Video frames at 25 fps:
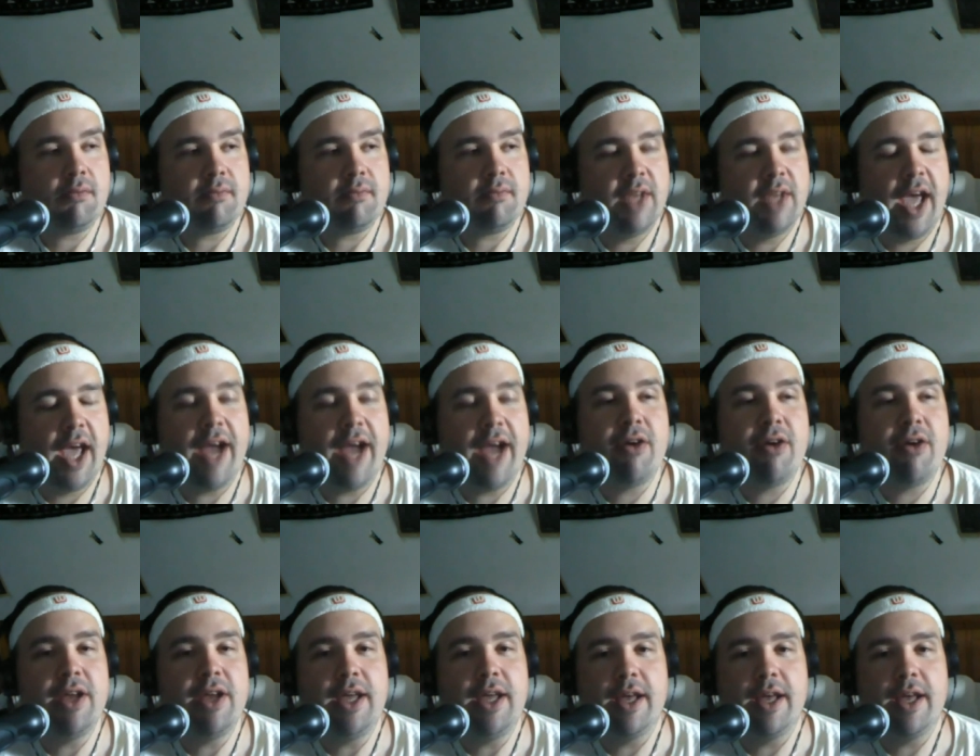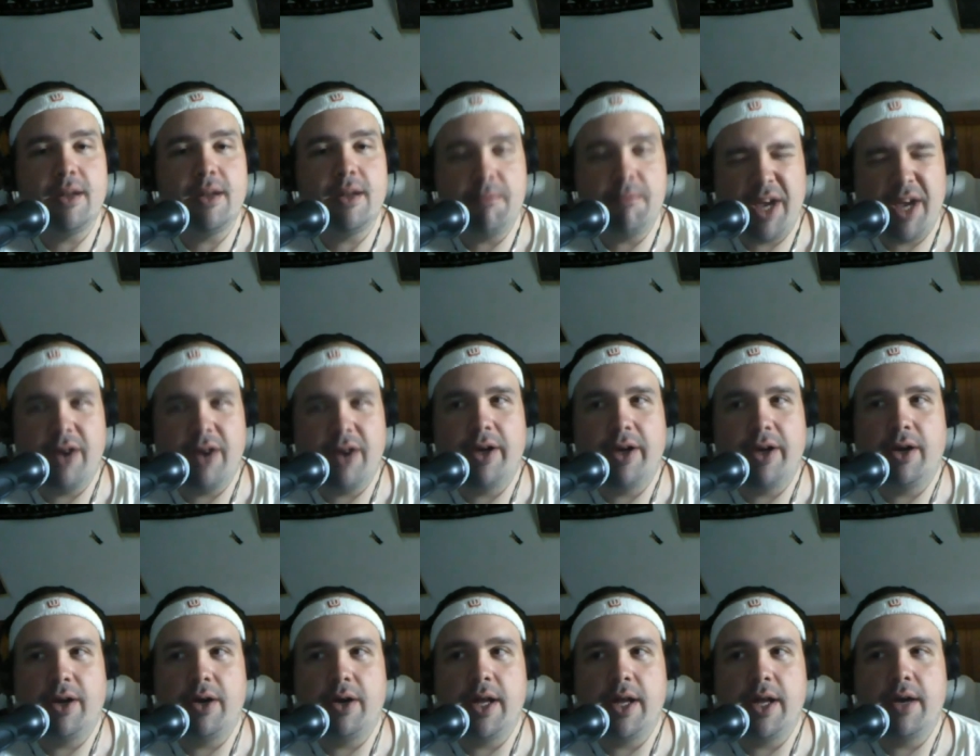Harry and Mary
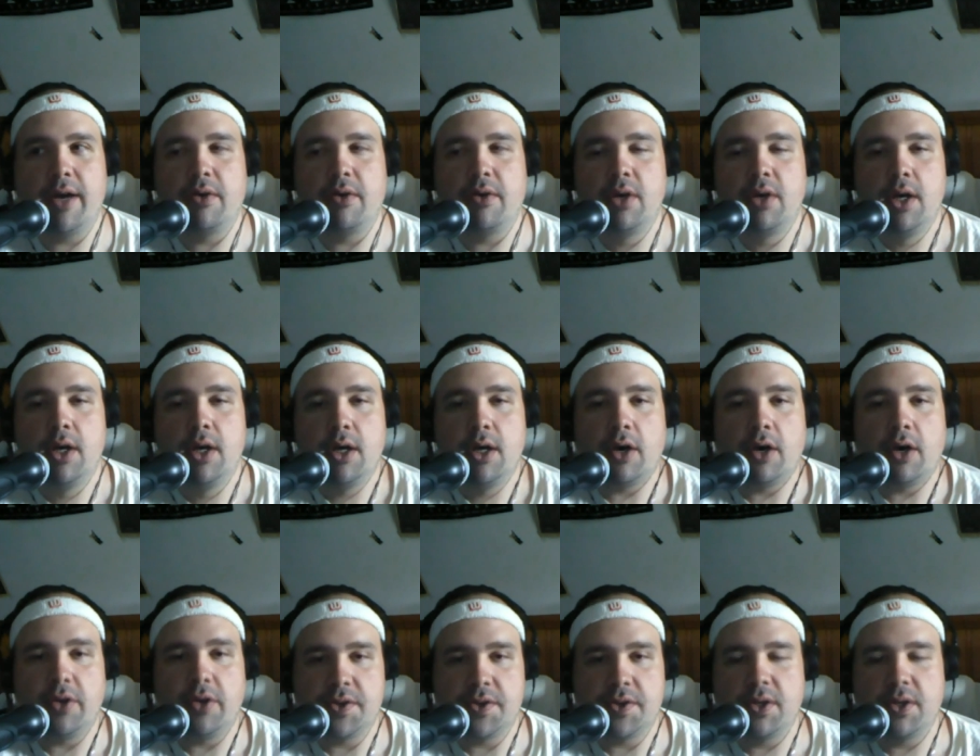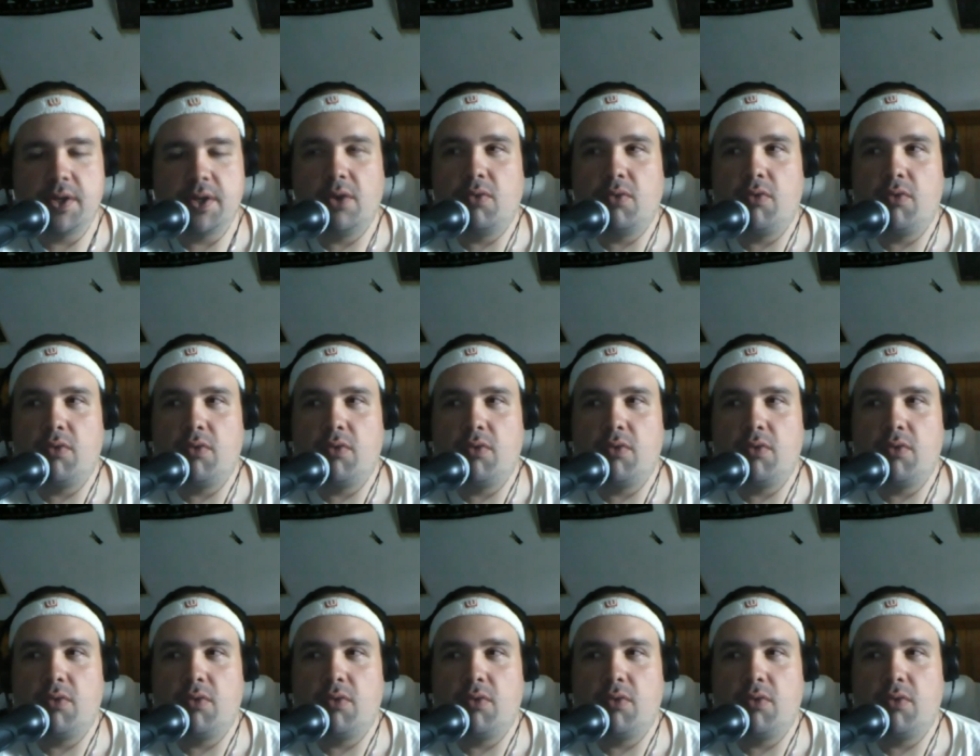are now on this little